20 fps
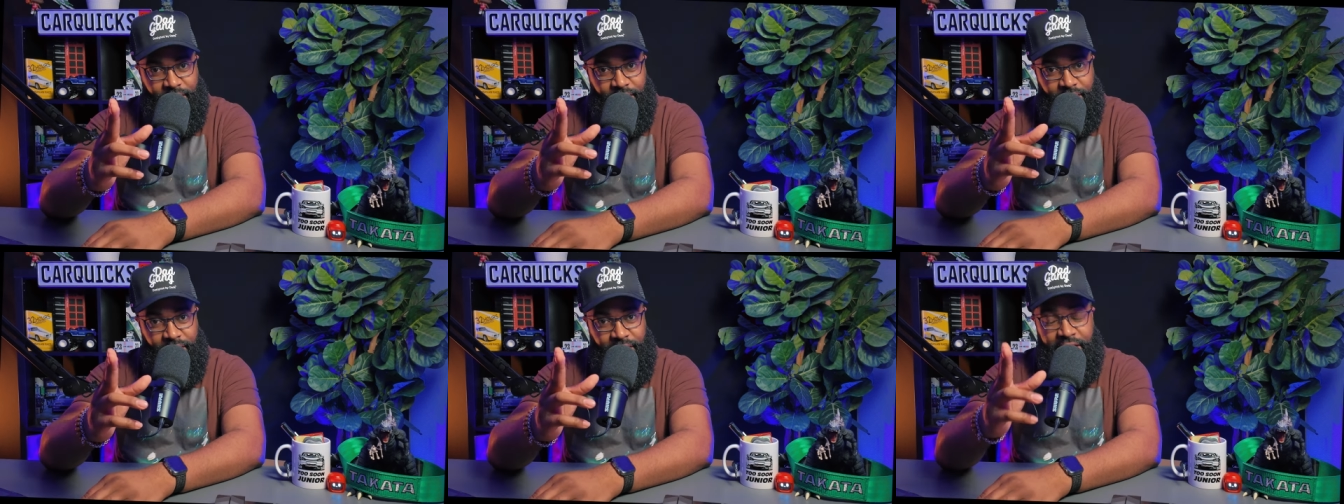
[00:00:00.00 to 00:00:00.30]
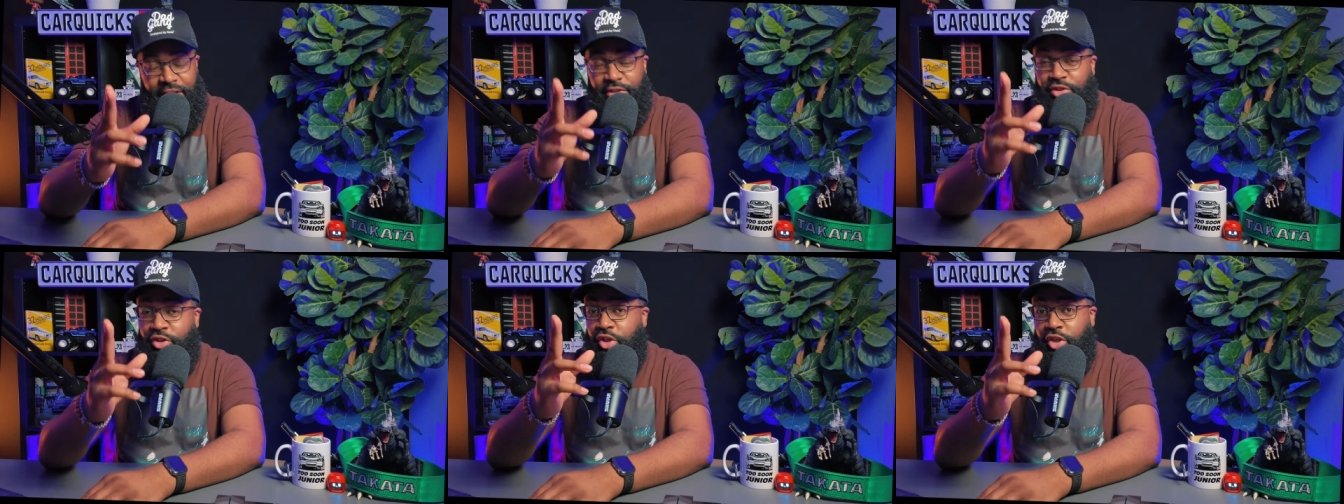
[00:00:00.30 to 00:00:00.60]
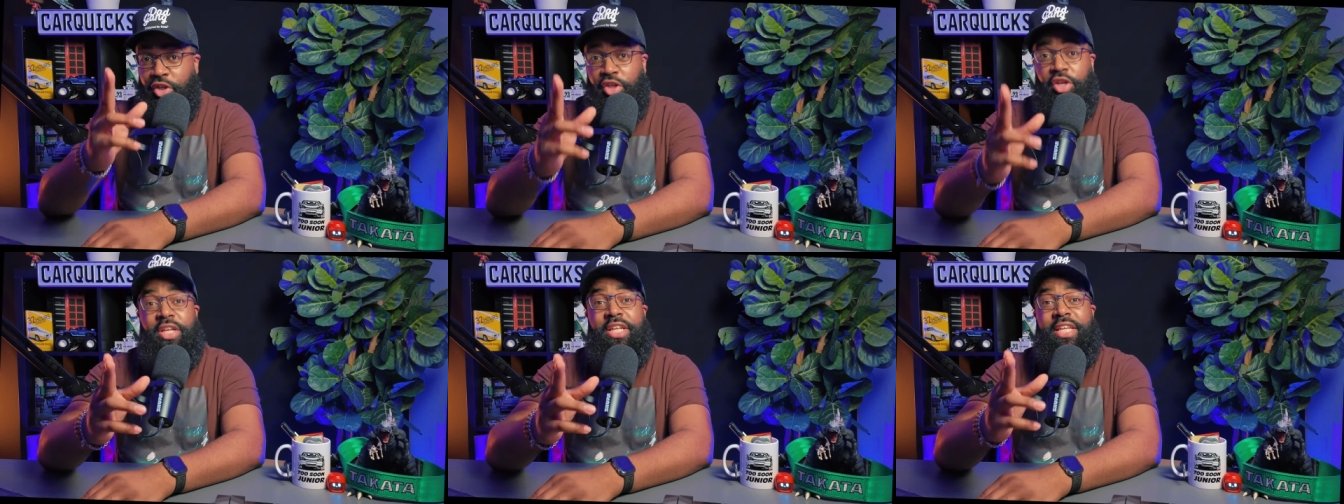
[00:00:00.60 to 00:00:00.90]
is a
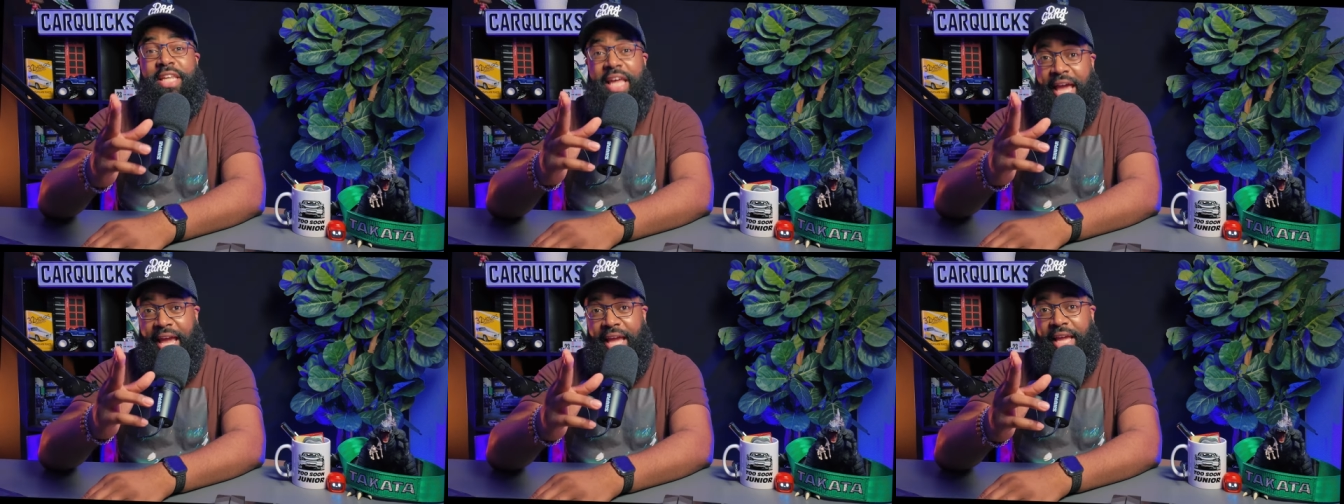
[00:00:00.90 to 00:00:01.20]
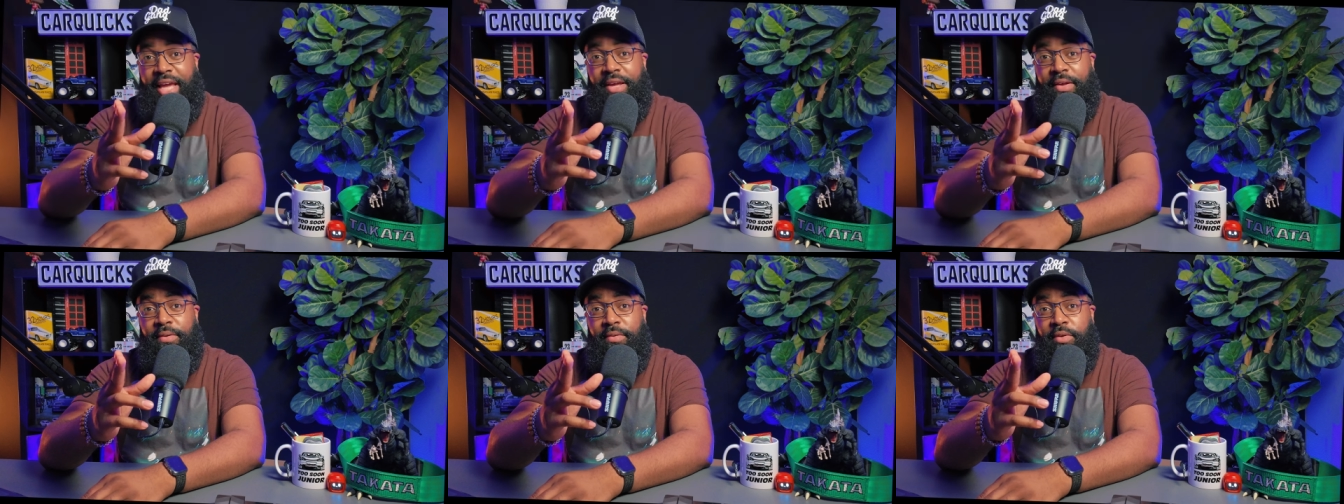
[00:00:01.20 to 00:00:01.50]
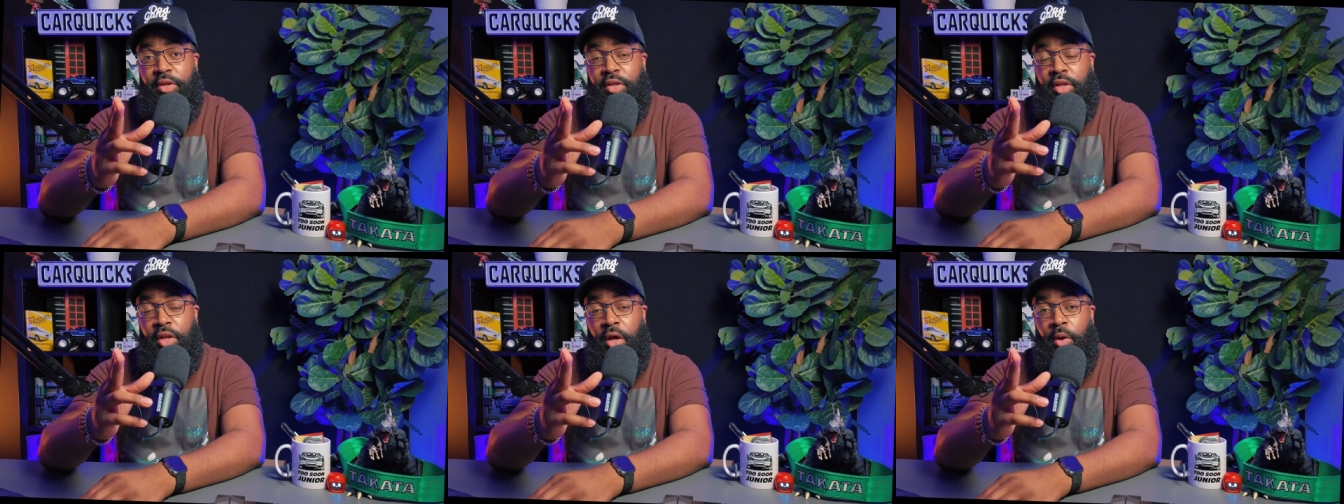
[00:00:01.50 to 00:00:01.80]
good day,
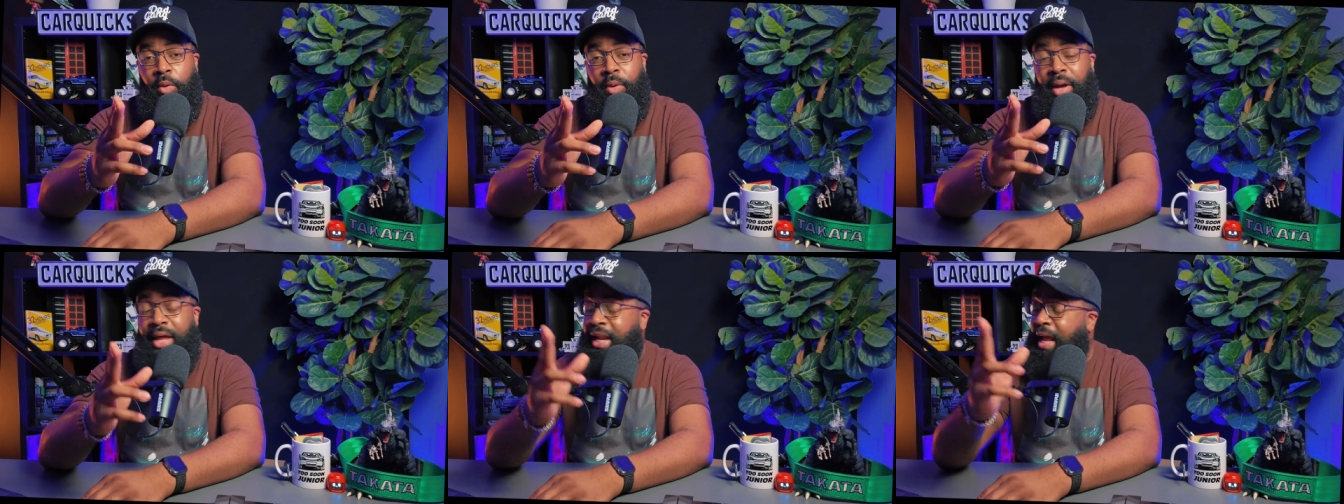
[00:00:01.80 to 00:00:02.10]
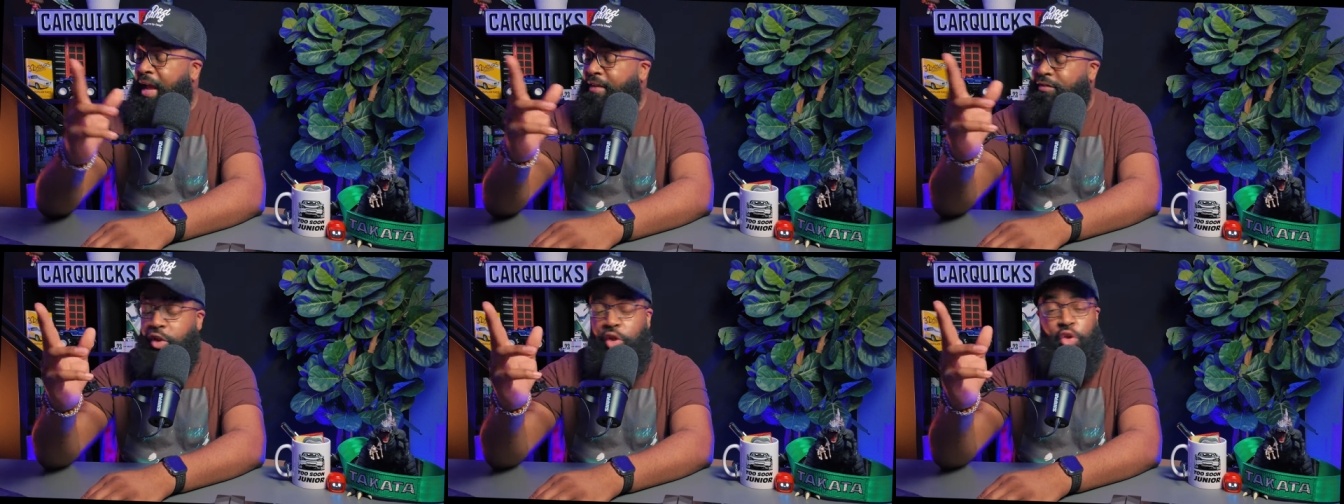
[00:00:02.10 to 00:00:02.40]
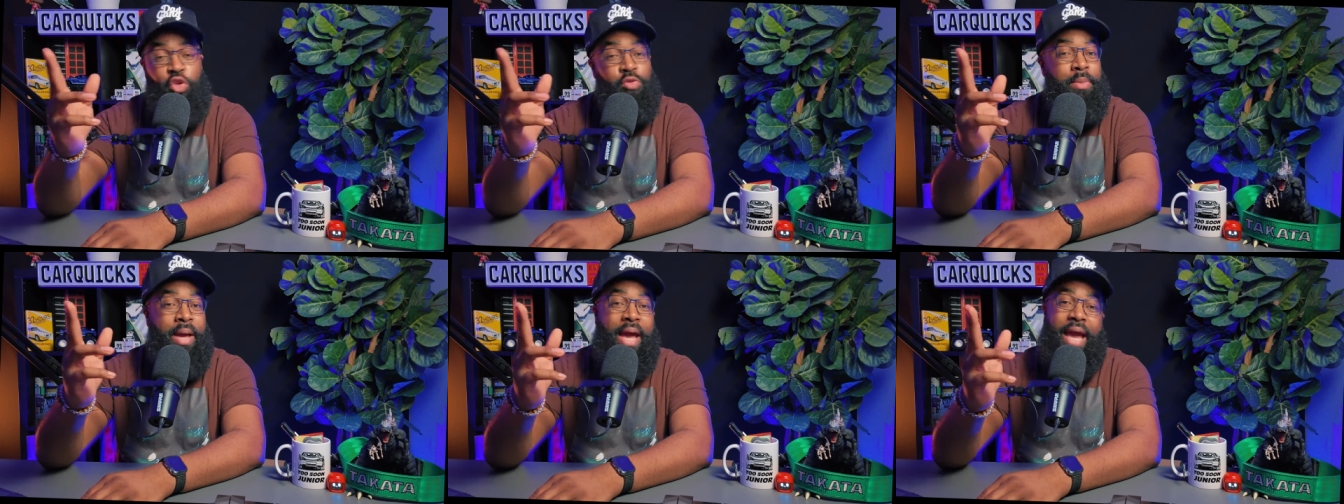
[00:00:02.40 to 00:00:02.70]
you know, and I have to
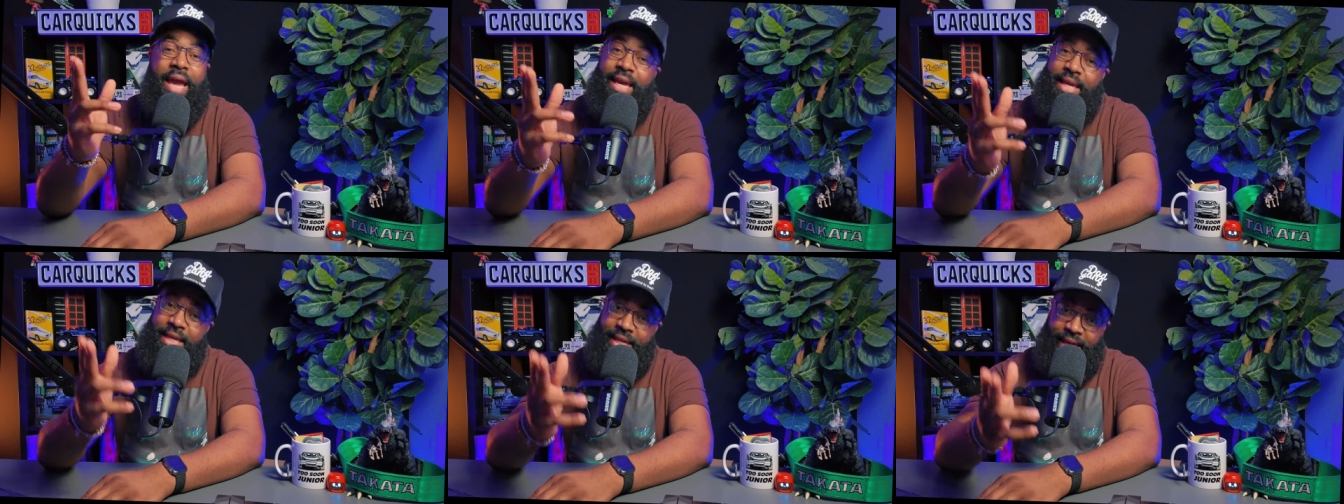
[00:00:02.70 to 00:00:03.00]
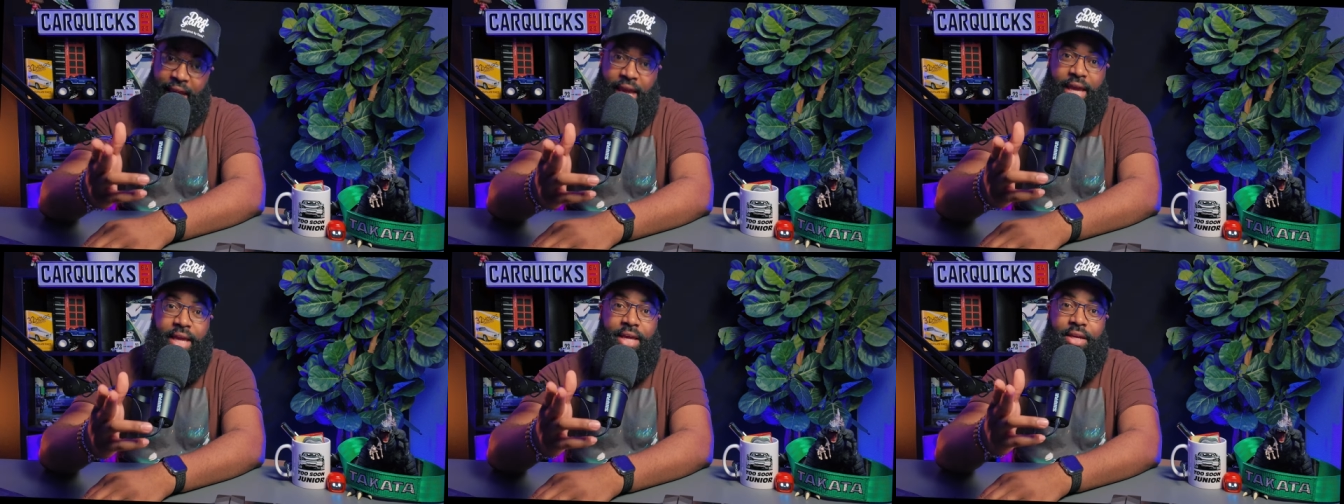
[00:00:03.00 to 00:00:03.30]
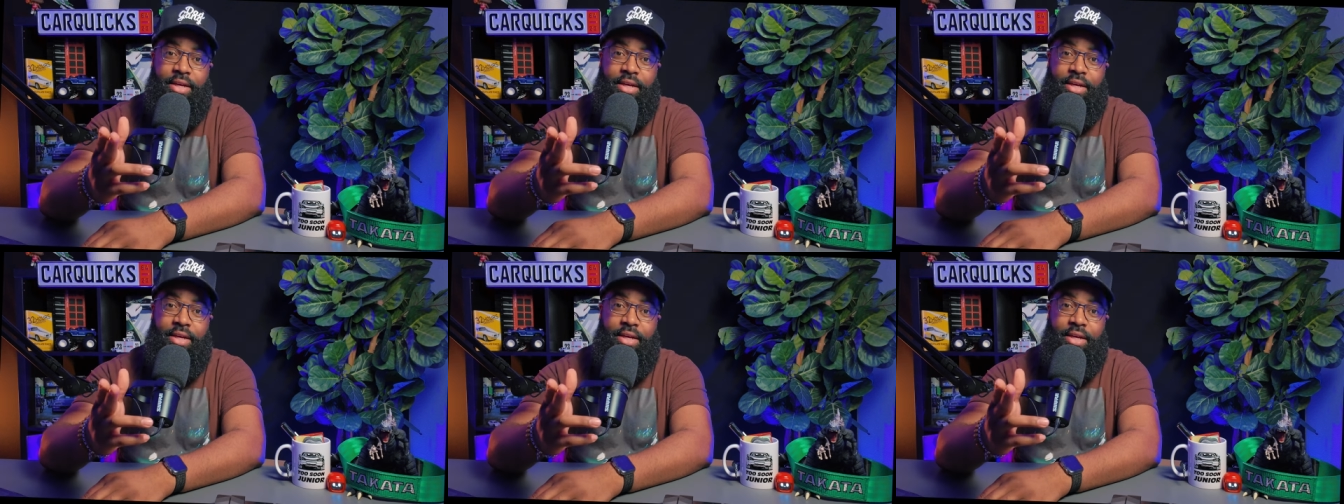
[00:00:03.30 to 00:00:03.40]
use my A K.